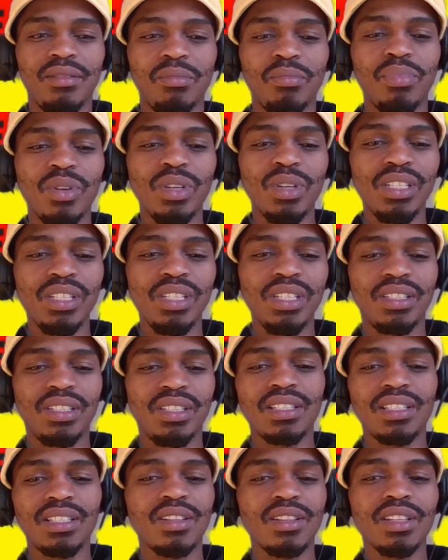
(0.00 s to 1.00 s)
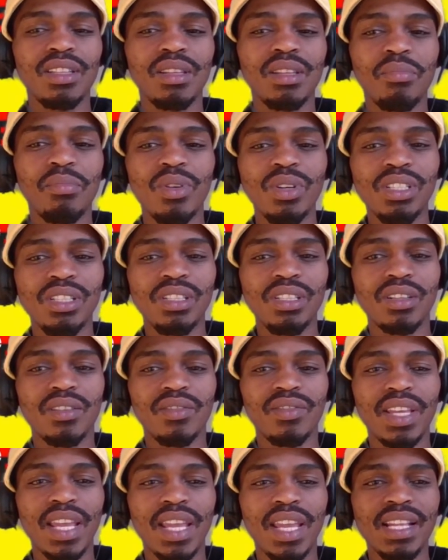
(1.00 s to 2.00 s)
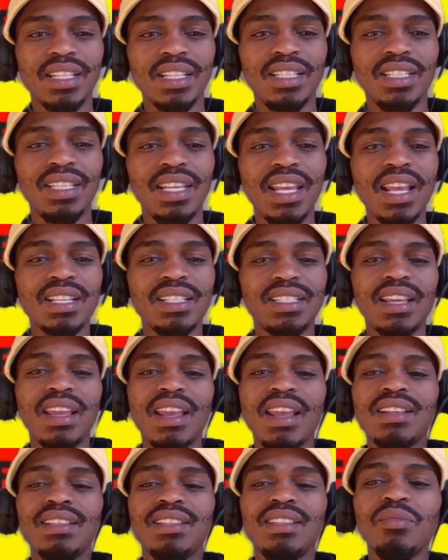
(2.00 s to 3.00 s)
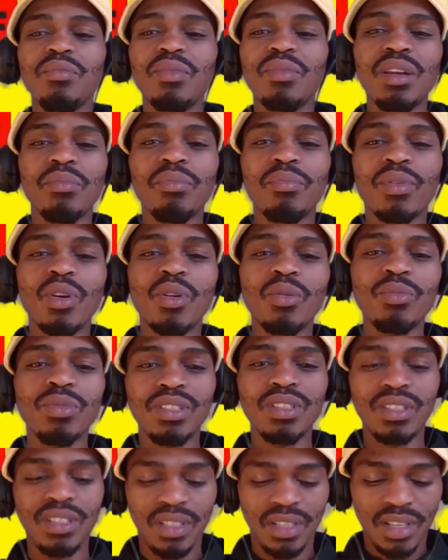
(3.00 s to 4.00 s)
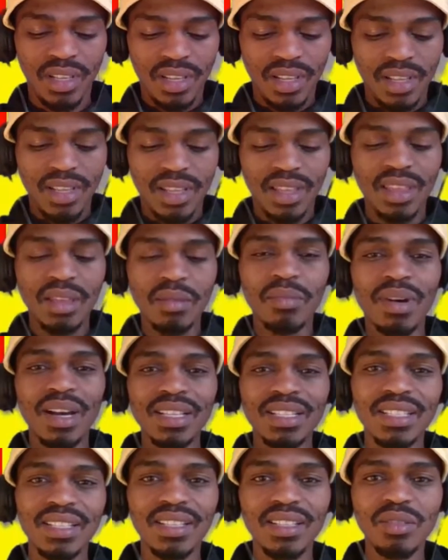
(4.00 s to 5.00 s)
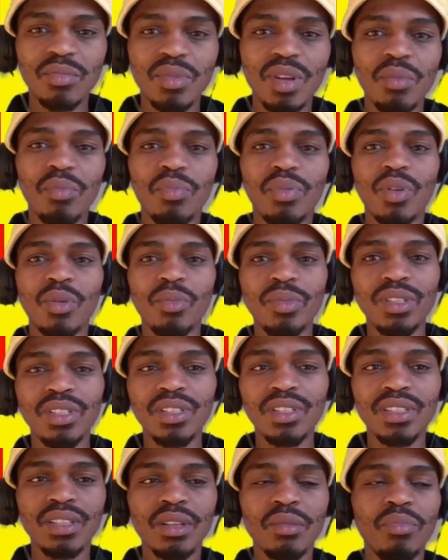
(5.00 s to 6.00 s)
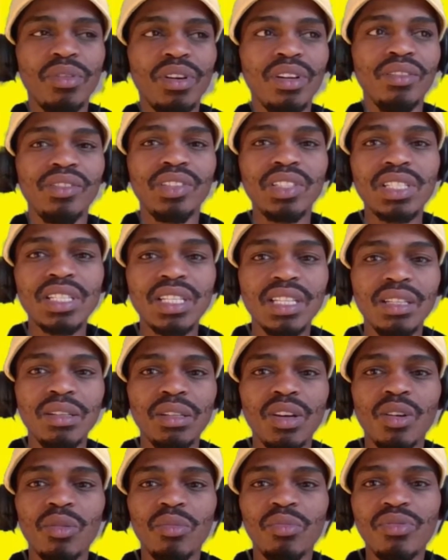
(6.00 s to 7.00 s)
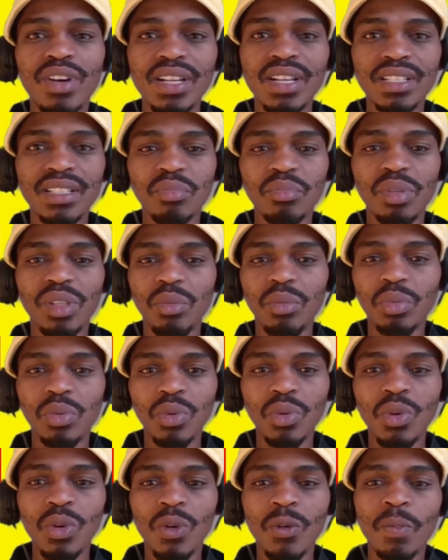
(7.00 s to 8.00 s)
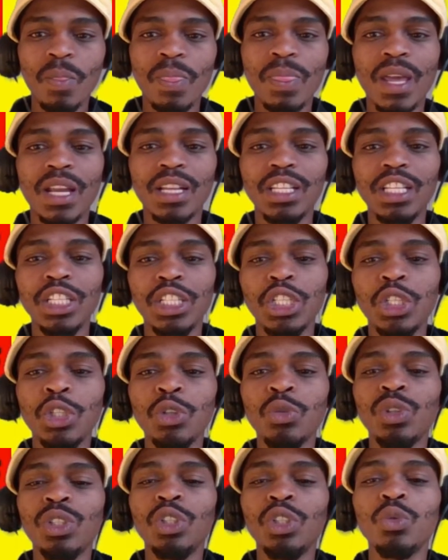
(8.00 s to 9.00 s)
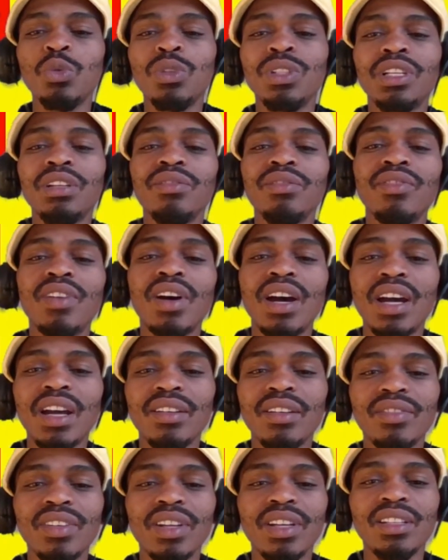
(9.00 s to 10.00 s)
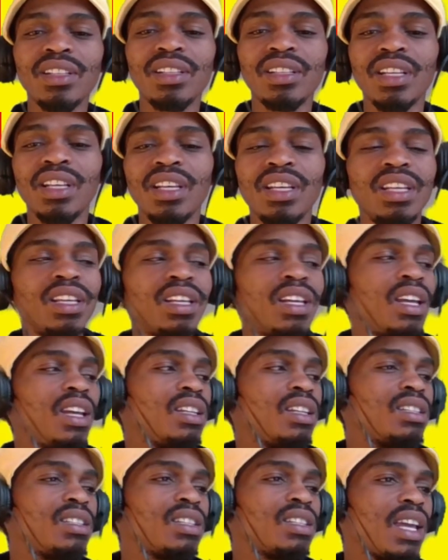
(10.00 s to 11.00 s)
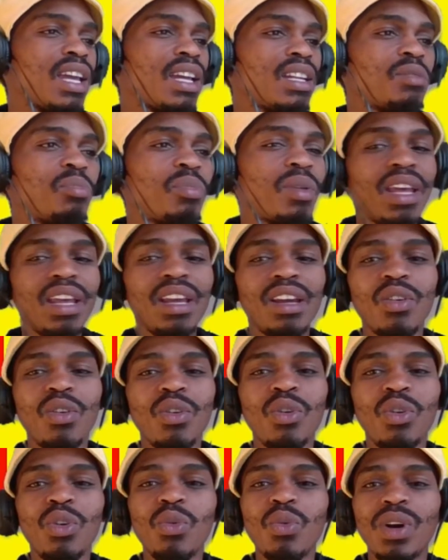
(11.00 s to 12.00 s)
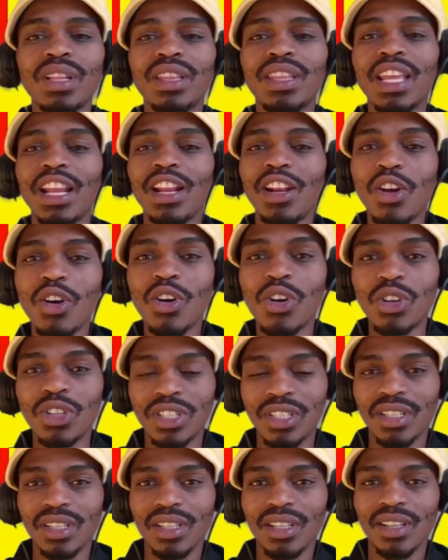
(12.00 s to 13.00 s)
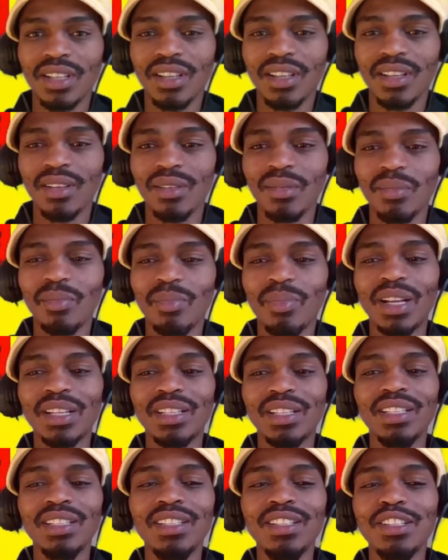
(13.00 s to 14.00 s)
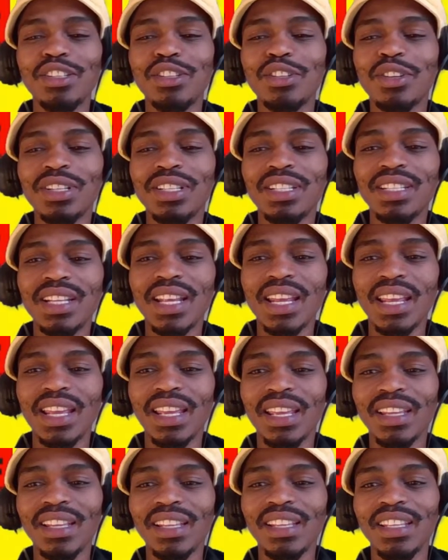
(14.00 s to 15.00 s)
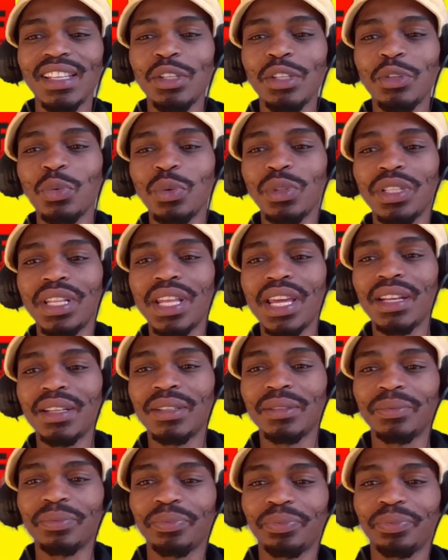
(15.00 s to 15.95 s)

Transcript: policy. That's not the policies of the ANC. Yes, the ANC may promise the masses, may promise the previously oppressed people that it will revive and get back all what they lost. But it is not saying it will then